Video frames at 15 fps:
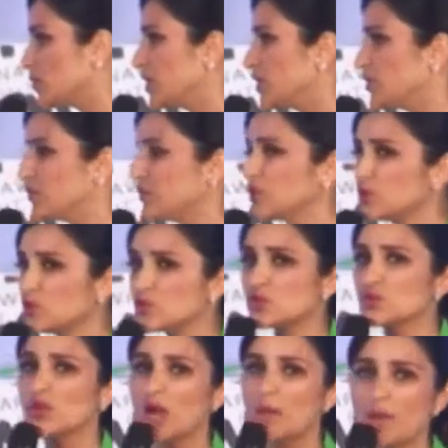We refuse
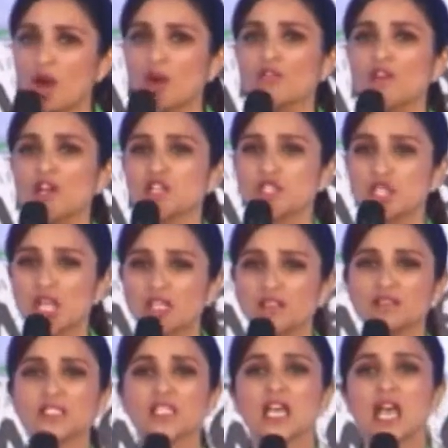to come out of our
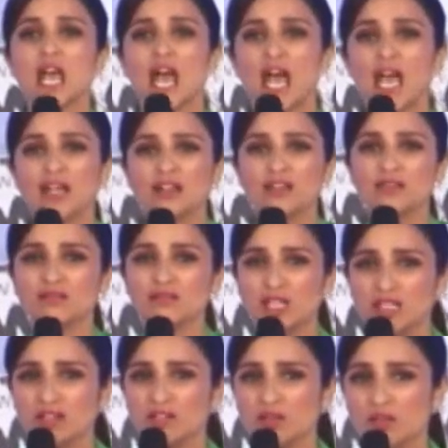shells and
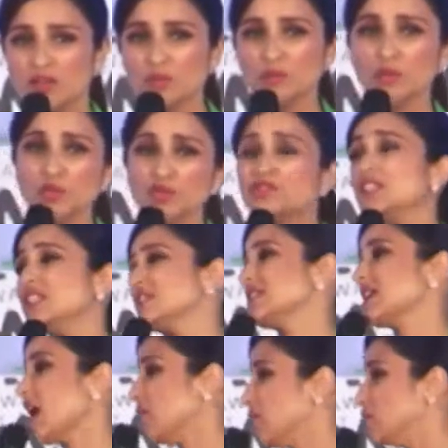remove these
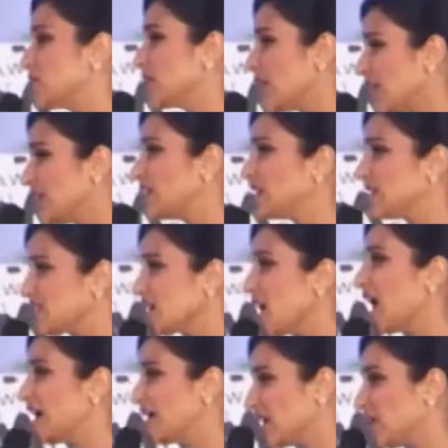taboos, and I think it's
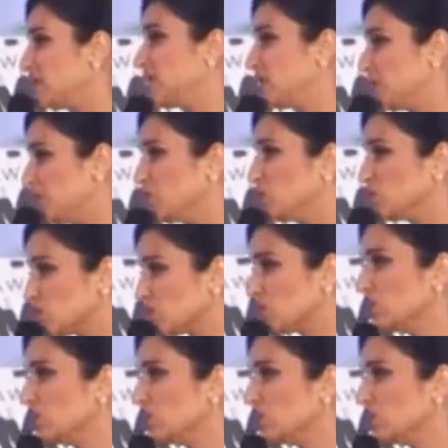high time that we do so.